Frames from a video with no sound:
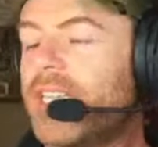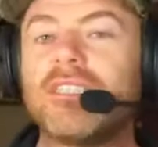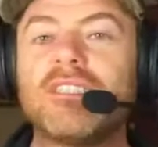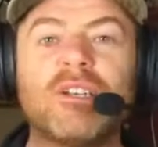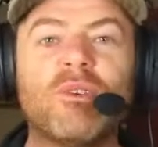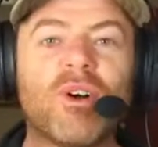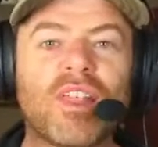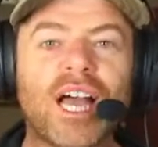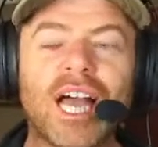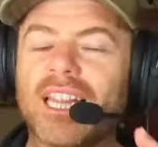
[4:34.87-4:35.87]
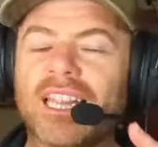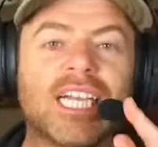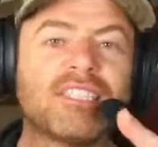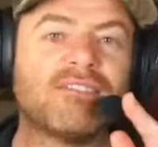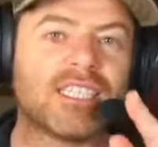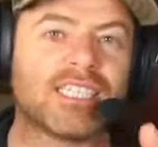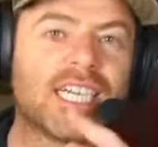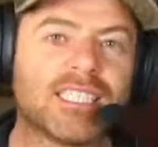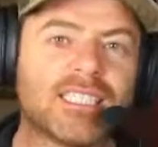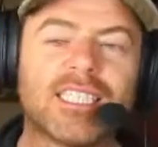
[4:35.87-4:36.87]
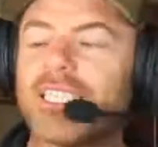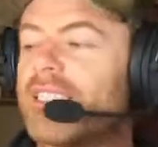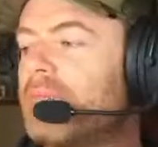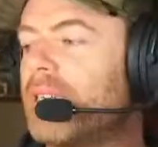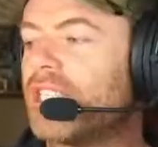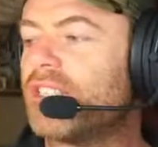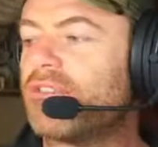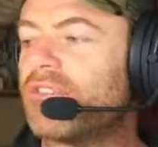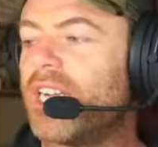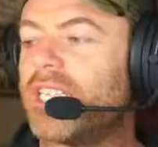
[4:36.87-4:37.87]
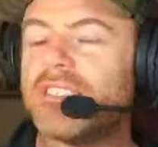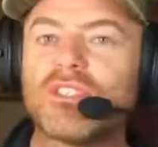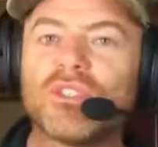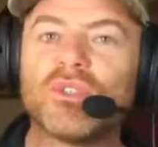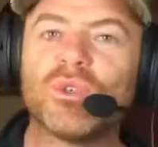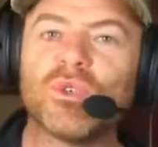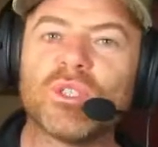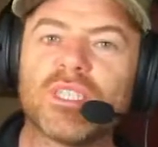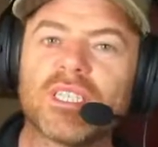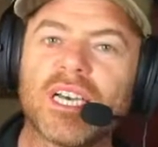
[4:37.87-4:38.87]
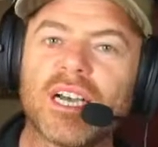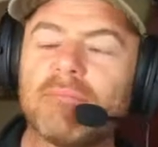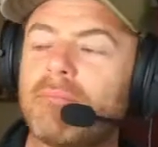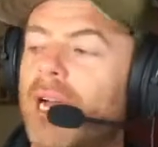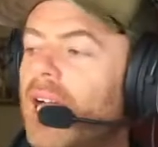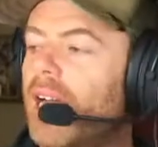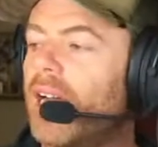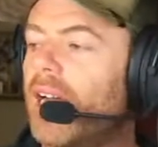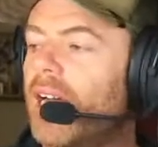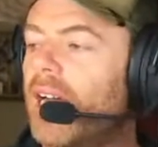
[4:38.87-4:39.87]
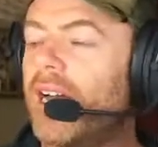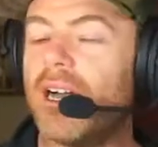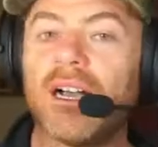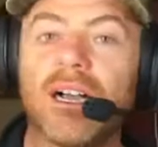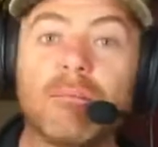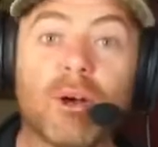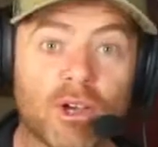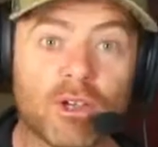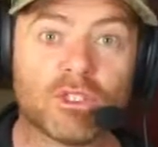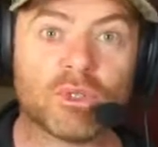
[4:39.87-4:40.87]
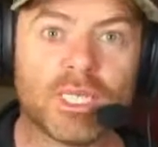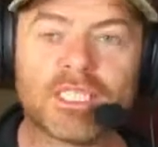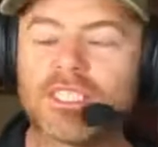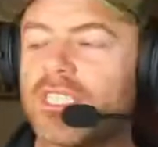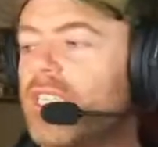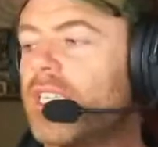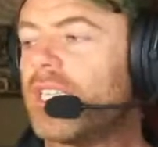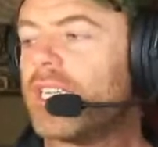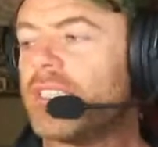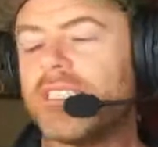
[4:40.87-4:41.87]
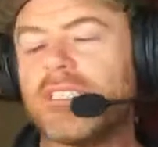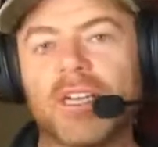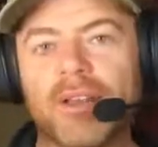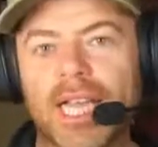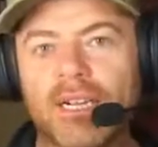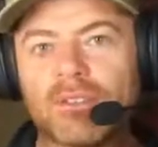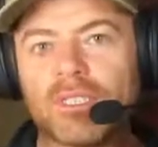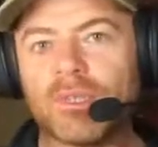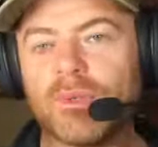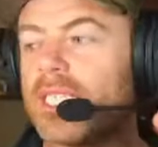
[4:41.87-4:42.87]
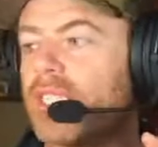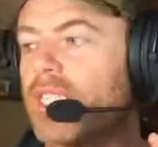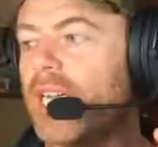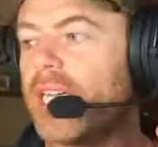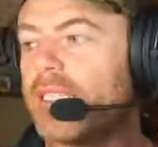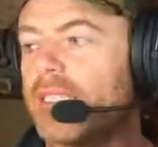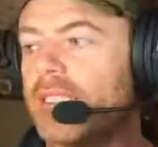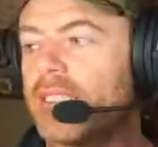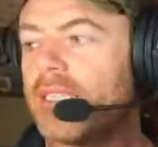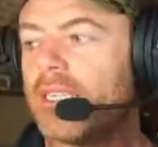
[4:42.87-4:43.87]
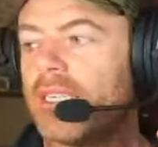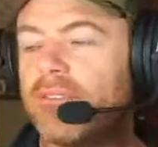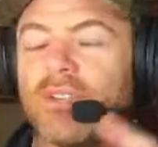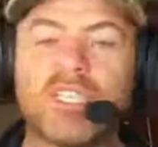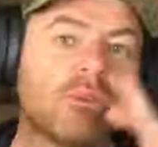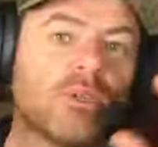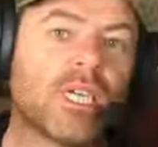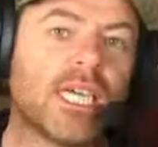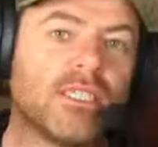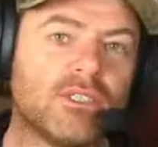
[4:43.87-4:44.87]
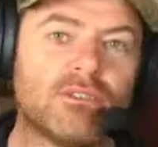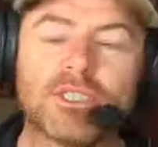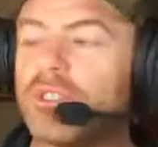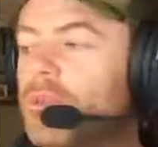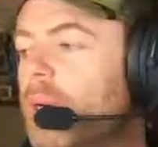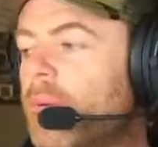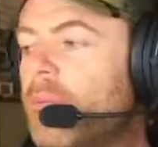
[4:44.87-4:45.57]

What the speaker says: Do you know what? That is fantastic. My good friend Sword that I met on Twitch, because this is going out to Twitch and Facebook and YouTube.